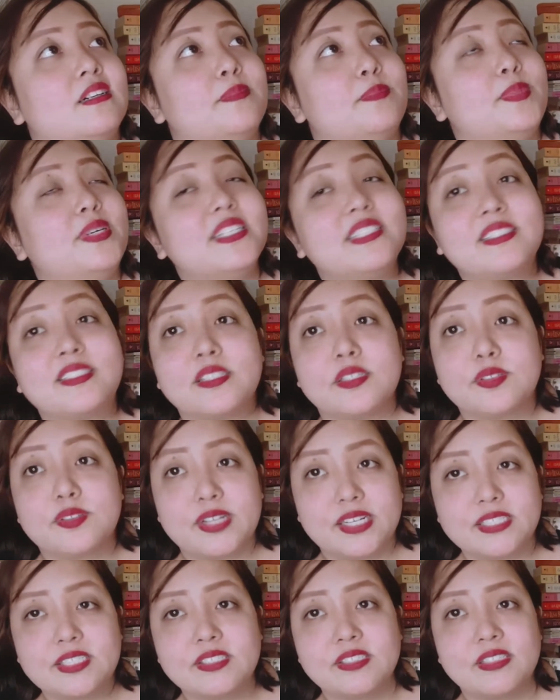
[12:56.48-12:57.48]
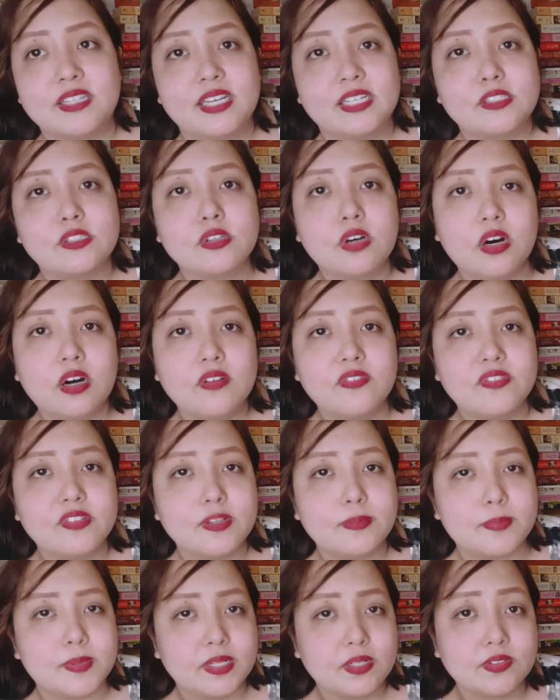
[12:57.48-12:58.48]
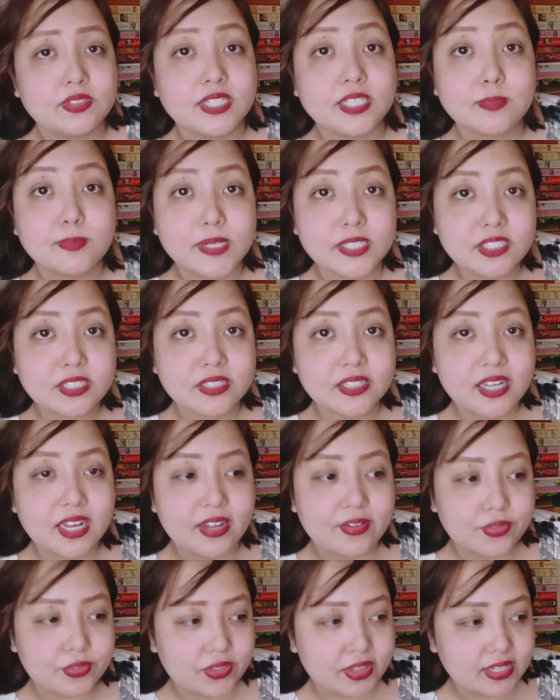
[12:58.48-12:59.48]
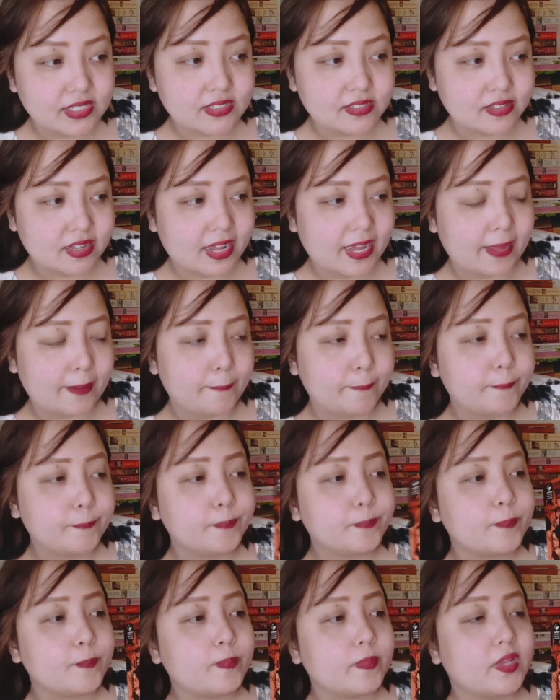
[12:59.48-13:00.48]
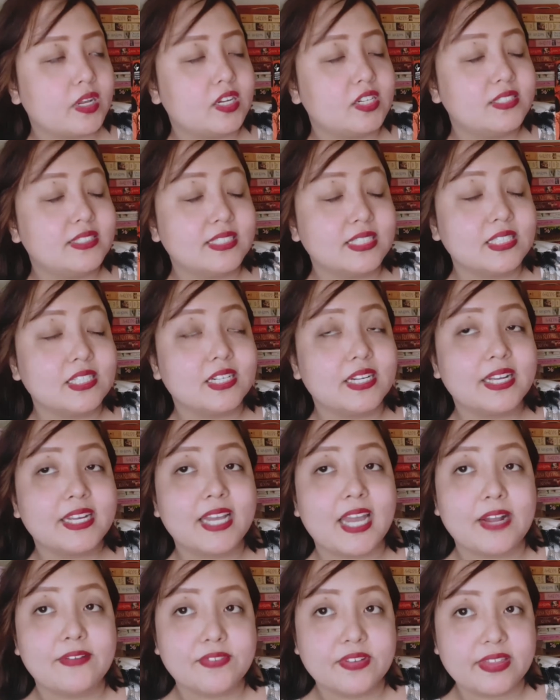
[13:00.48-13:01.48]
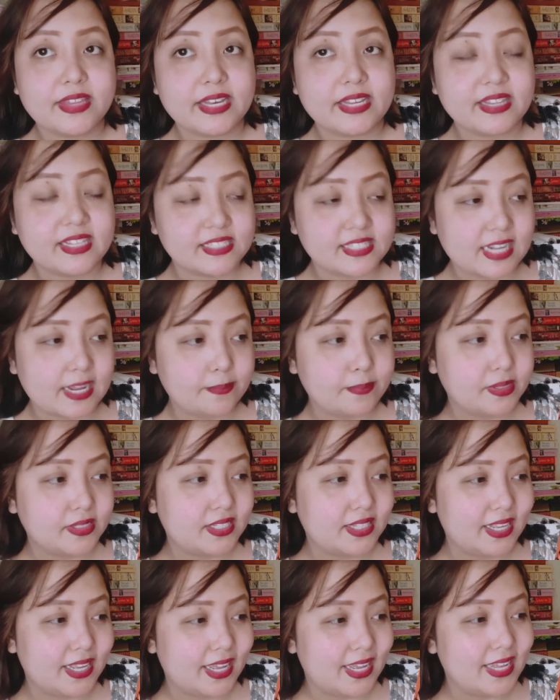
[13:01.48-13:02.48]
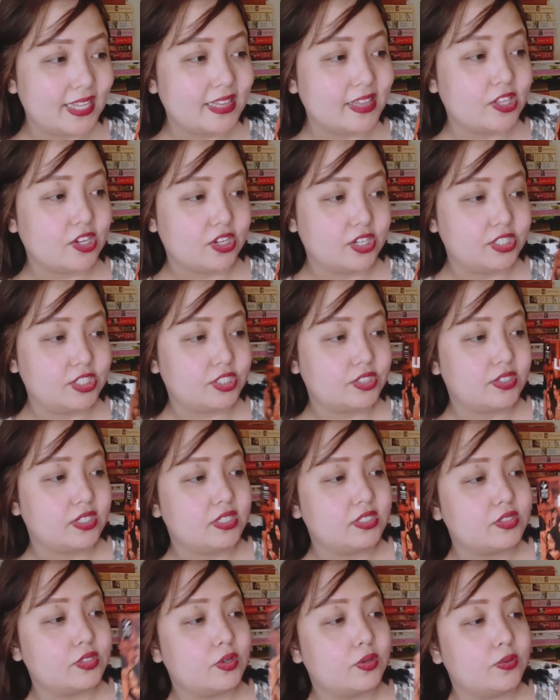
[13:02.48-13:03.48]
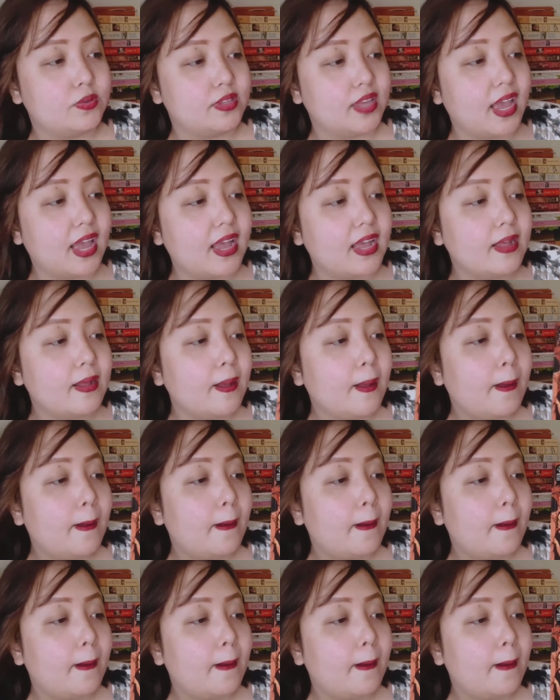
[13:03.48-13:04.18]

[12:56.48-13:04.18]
must resonate to all Filipinos, especially at this time, considering everything that's happening in the country. So yeah,